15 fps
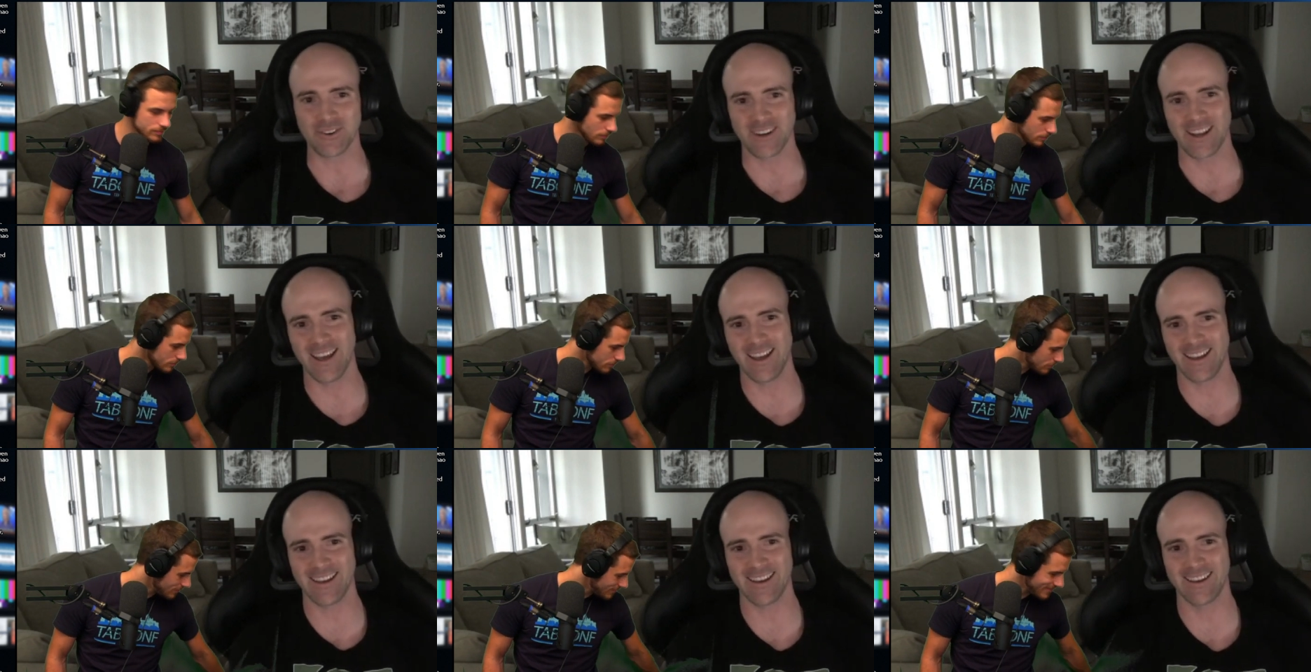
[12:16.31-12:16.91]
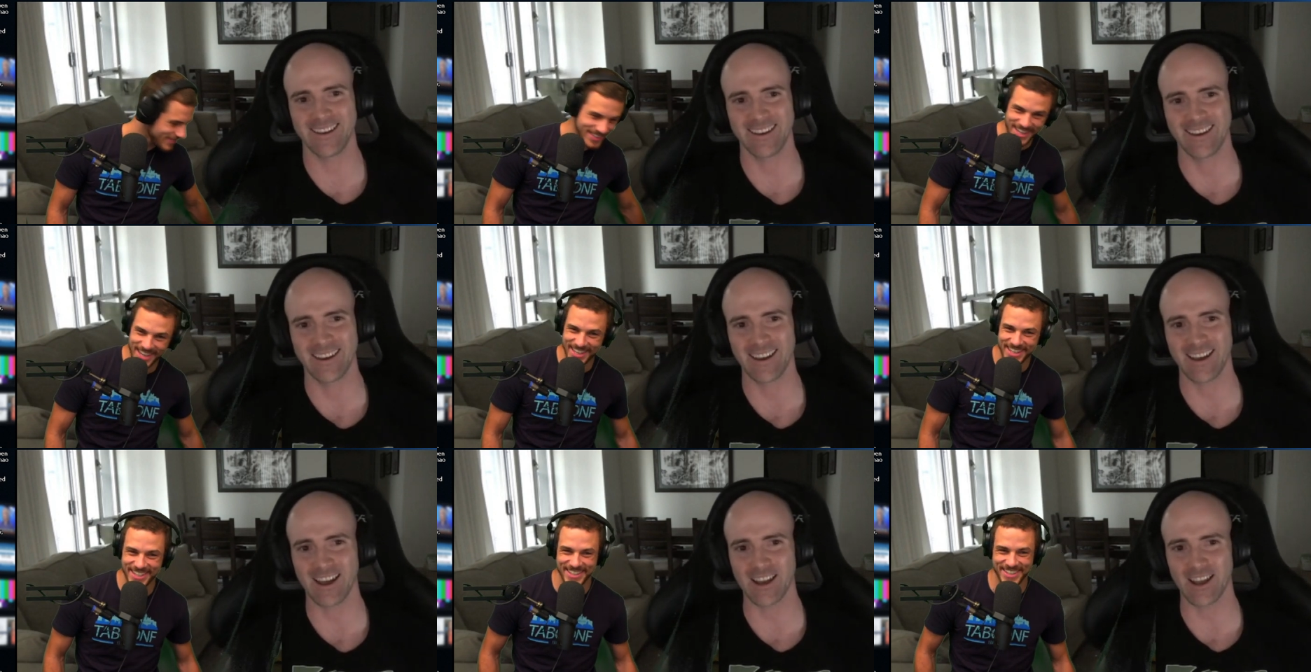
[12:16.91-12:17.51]

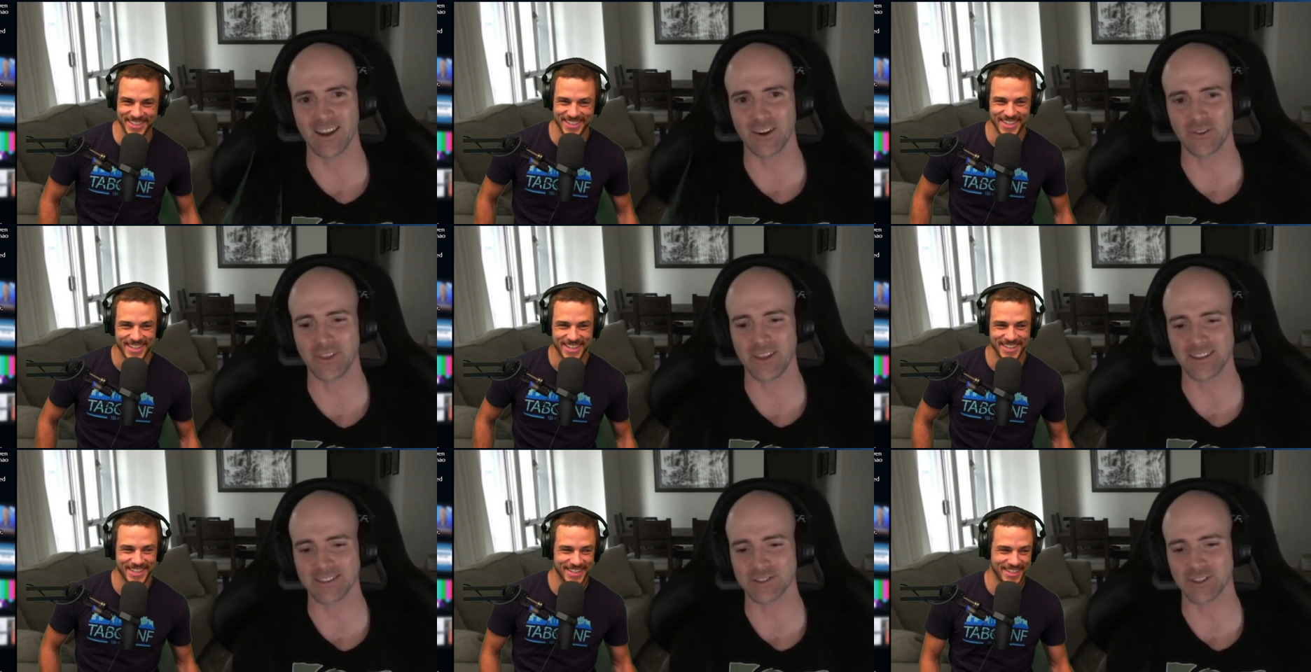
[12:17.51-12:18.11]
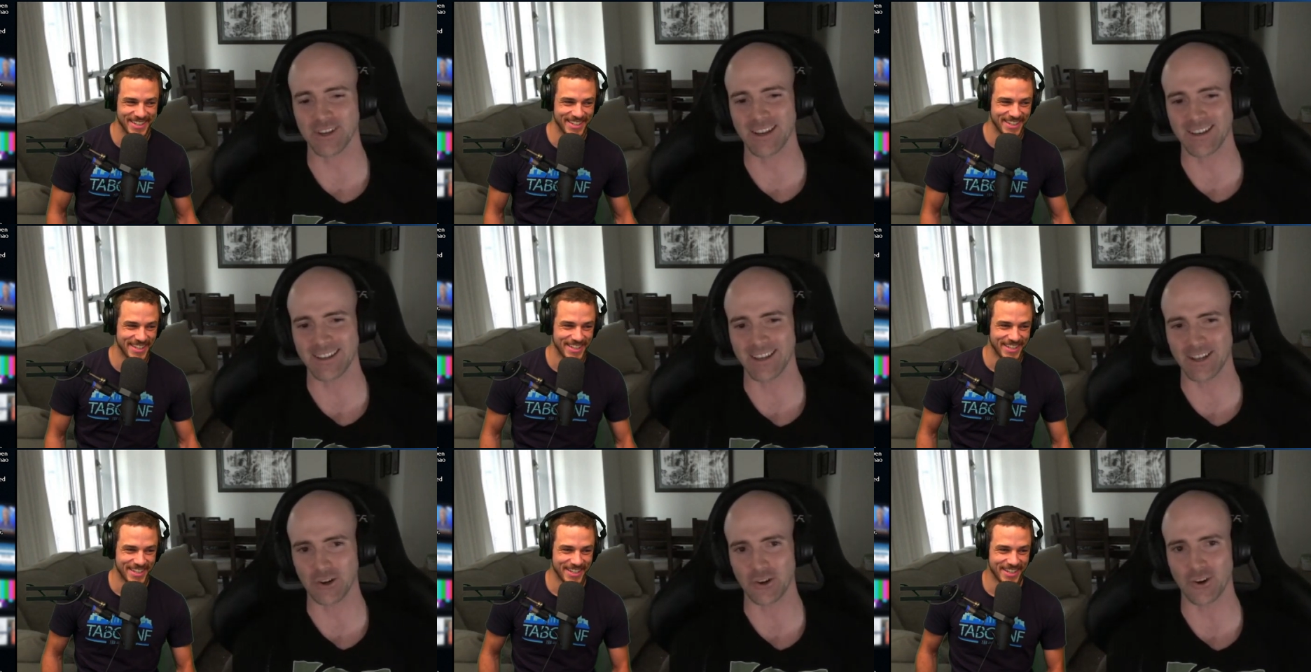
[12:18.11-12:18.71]
Speaker 1: I, I, don't think it's a good
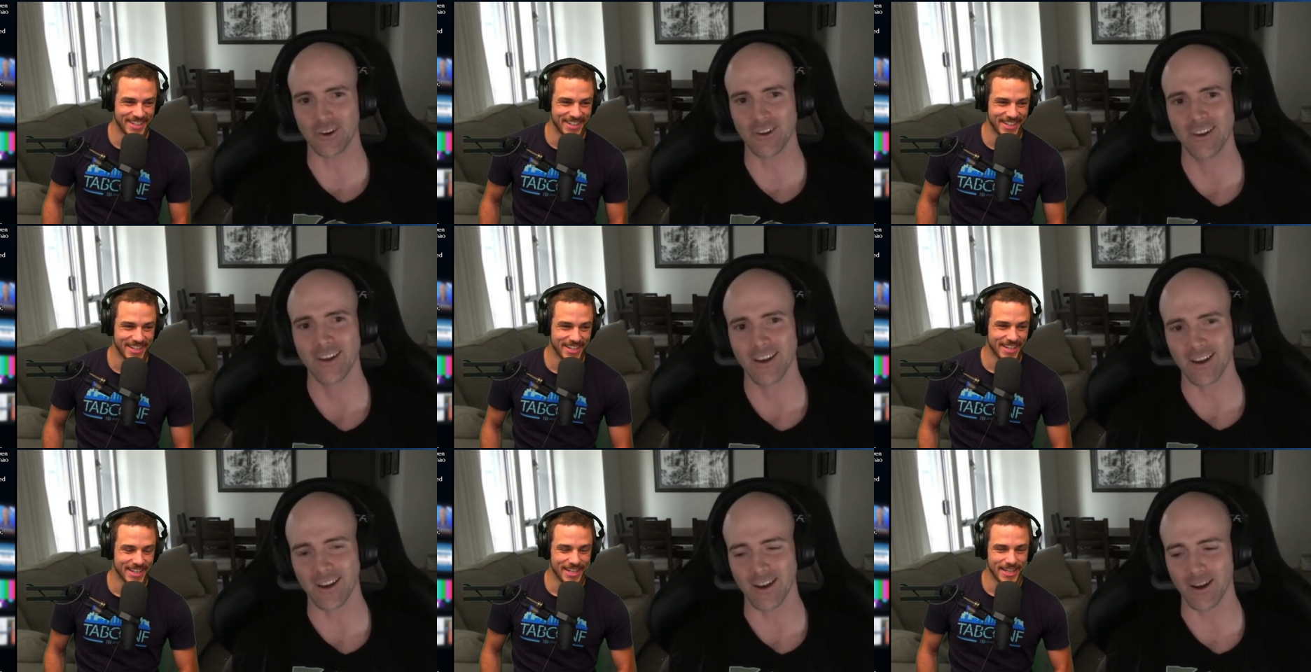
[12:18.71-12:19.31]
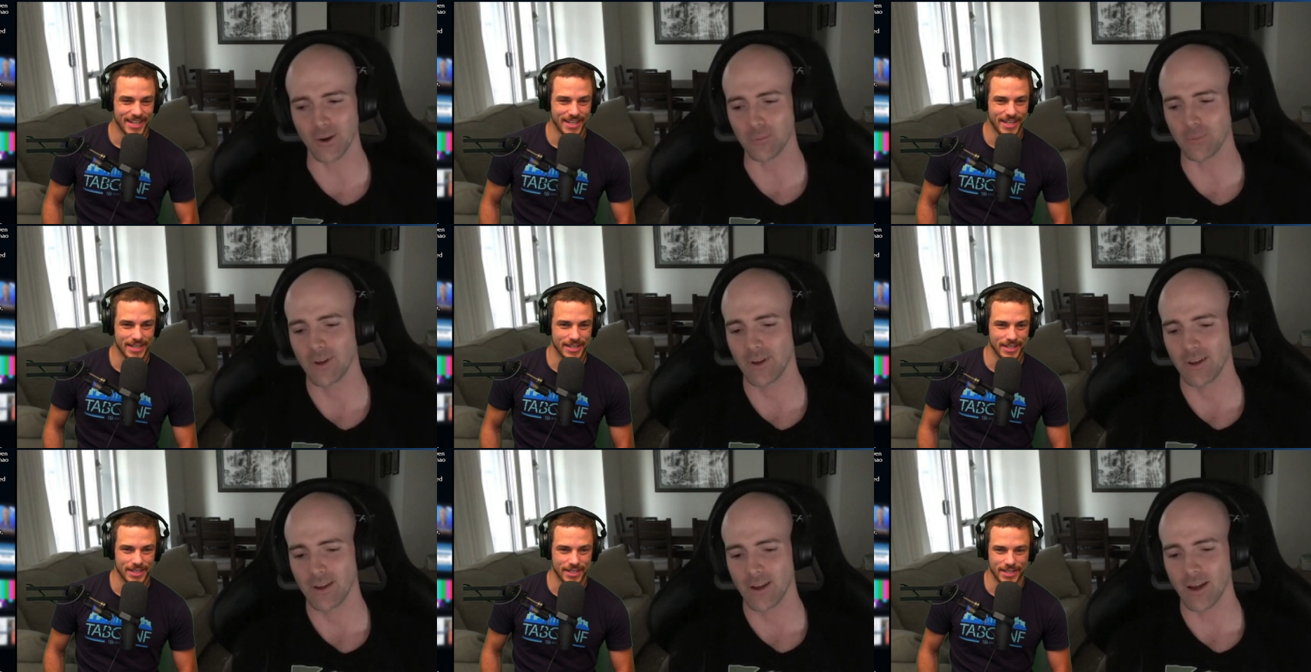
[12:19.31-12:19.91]
idea at all. Um,
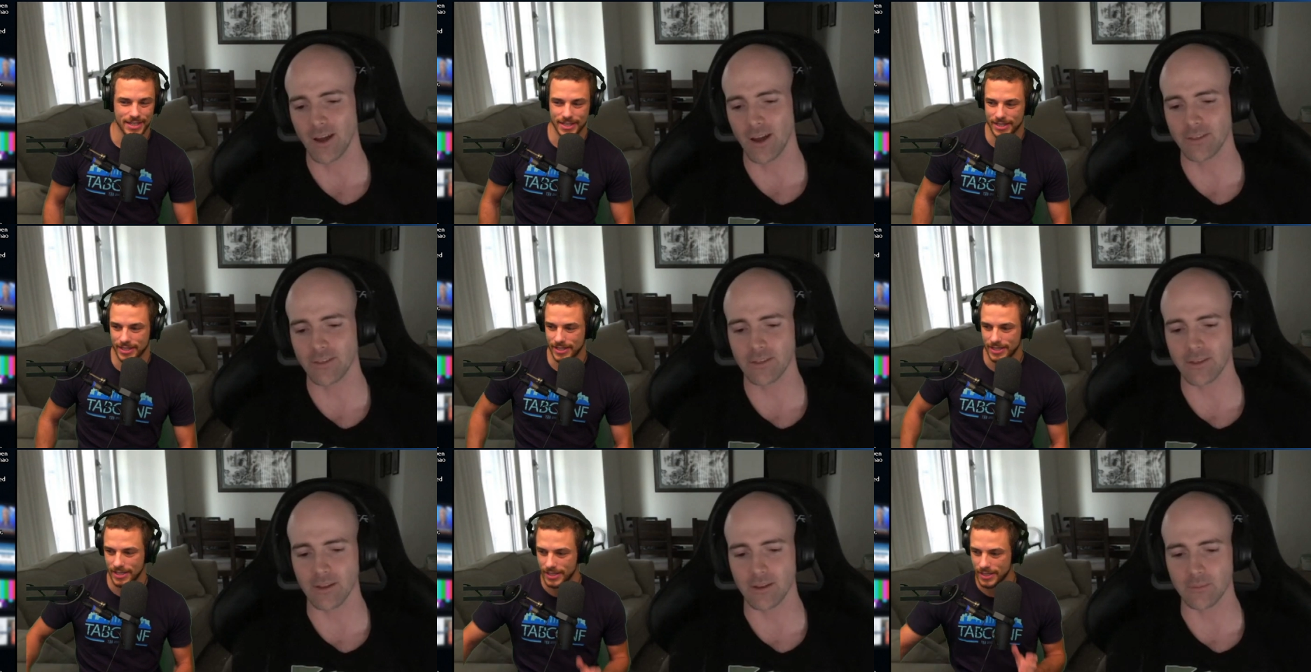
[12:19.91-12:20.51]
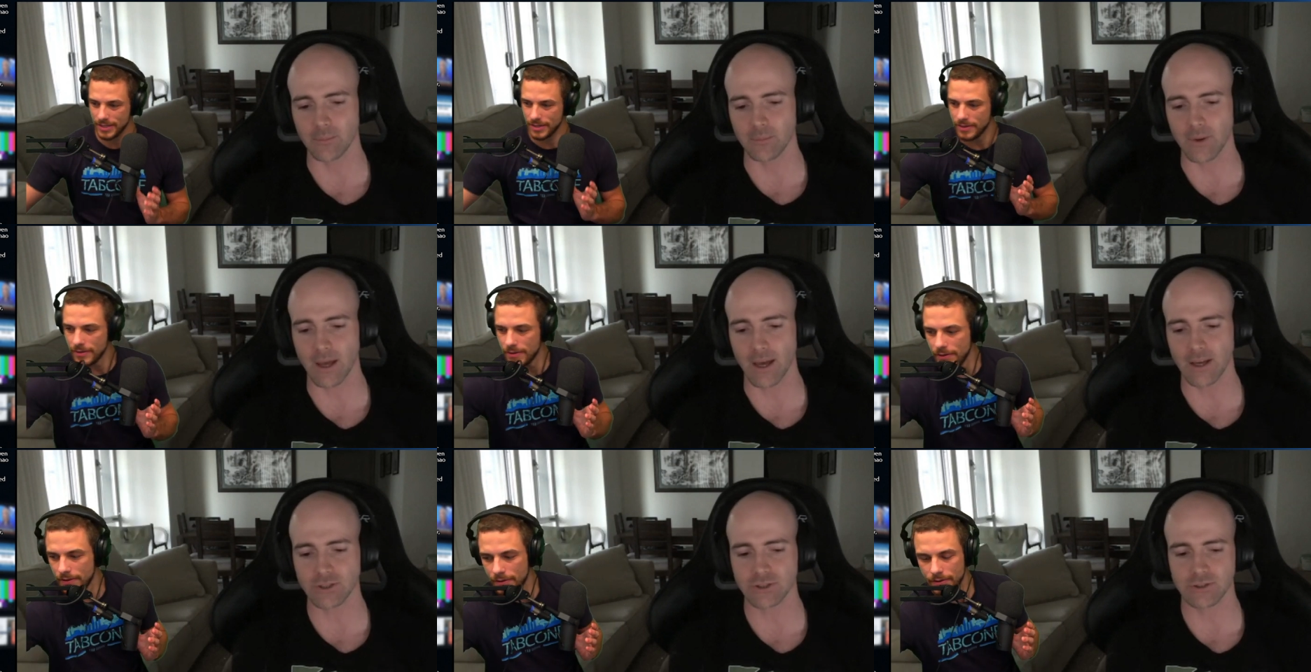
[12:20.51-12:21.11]
I think that
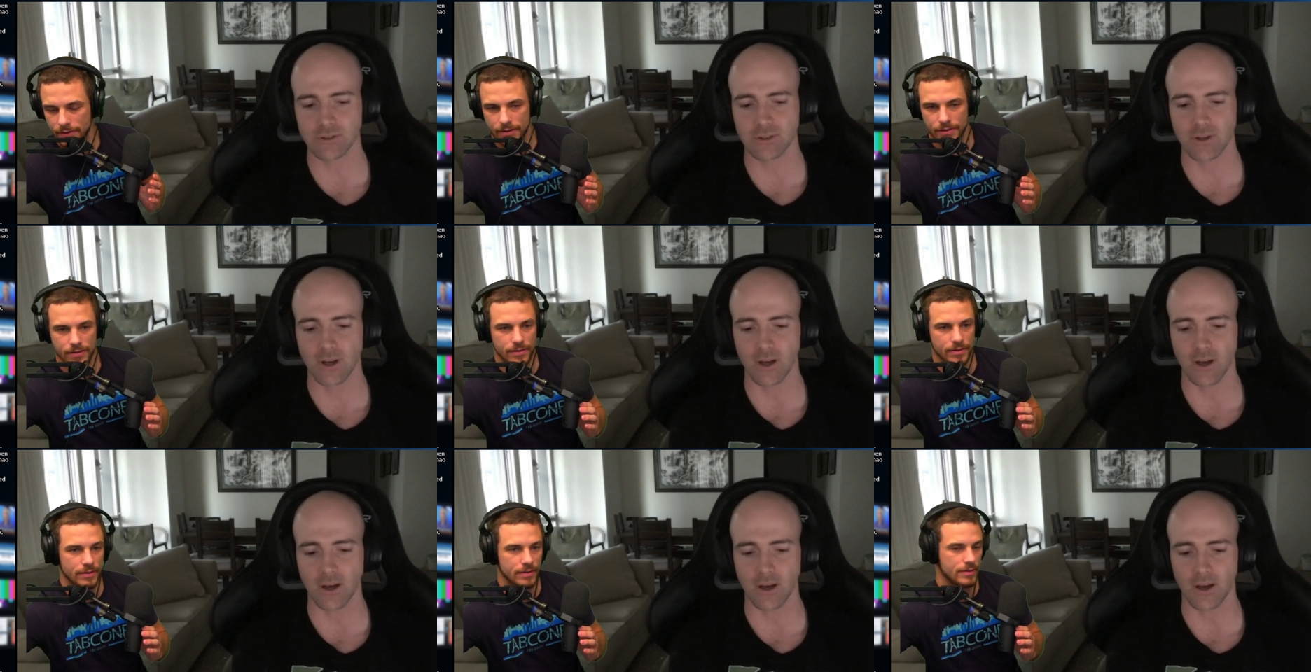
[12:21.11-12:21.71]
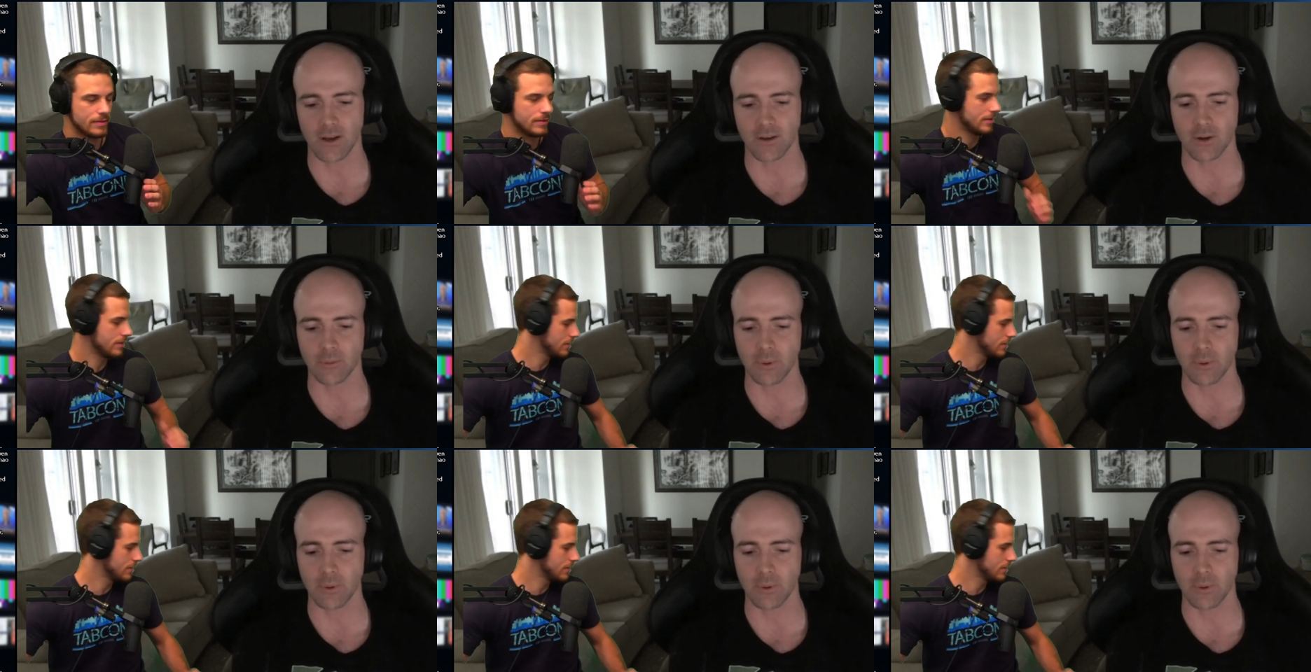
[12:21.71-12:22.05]
Dash, uh, you know,